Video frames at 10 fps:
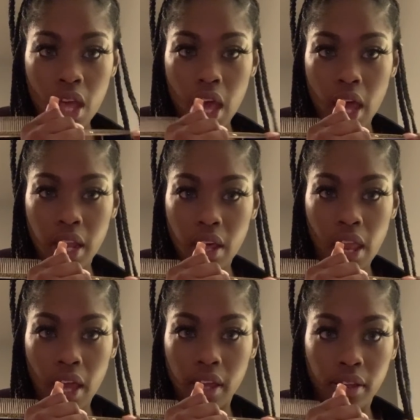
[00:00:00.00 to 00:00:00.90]
I don't
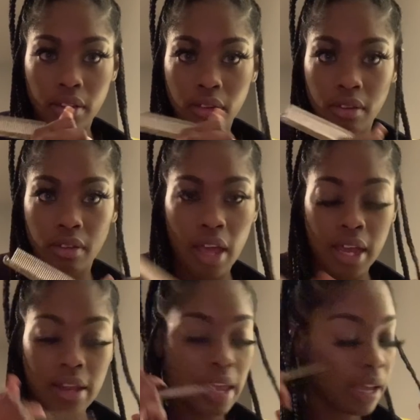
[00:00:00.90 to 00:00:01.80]
like it. I
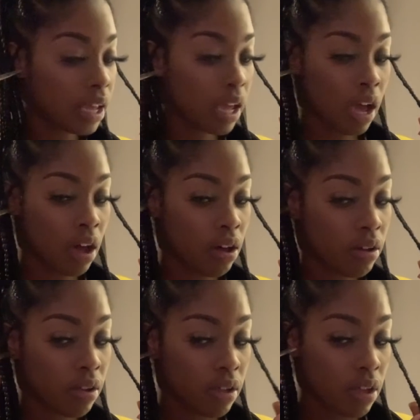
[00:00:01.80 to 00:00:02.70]
don't like it I'll, uh,
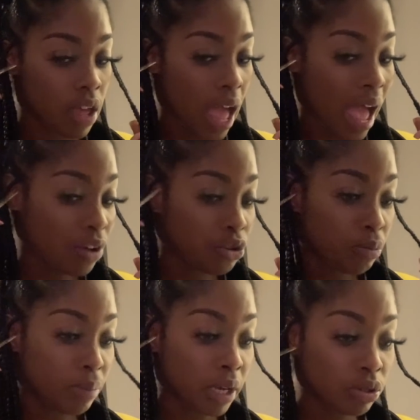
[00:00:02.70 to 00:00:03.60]
I'll do
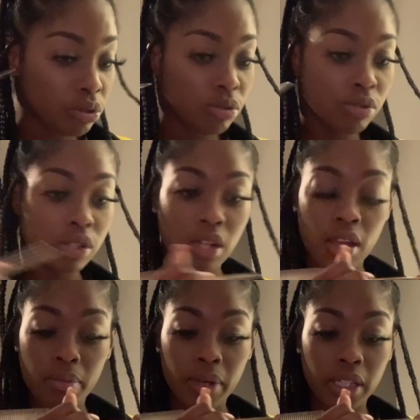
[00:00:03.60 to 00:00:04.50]
bundles
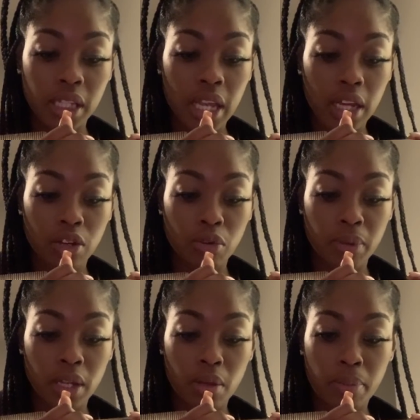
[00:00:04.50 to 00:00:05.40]
because then I could do me
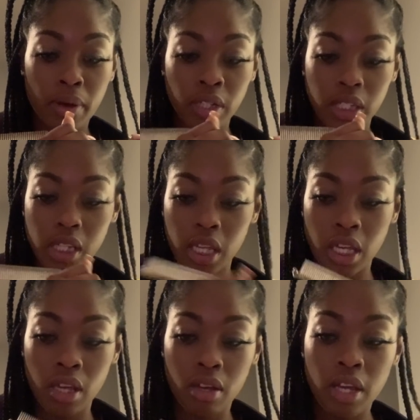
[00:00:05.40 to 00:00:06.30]
a little
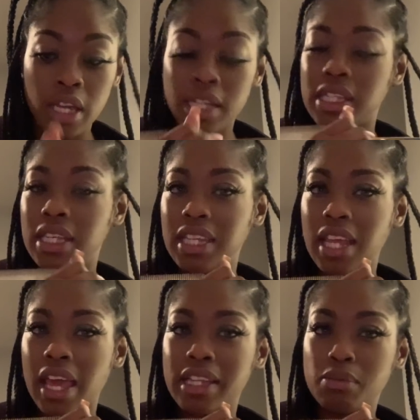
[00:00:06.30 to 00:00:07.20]
ponytail. See, and then
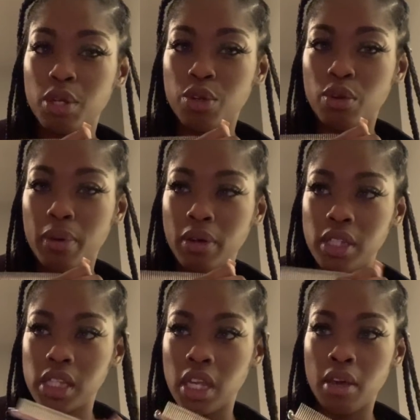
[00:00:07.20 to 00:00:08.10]
they asked me to do a
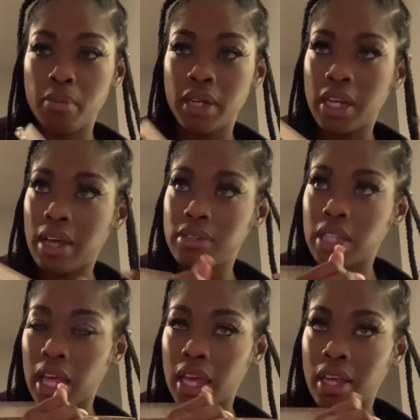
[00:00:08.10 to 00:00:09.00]
ponytail, but then I was
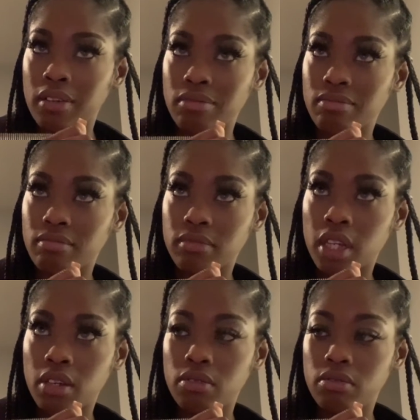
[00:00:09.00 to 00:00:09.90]
like,
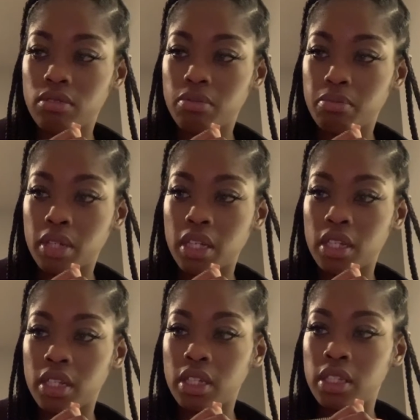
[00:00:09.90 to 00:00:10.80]
no,
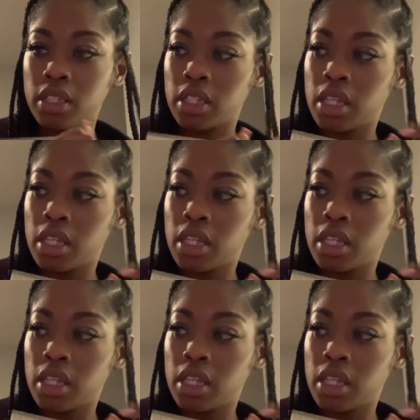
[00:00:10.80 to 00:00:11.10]
because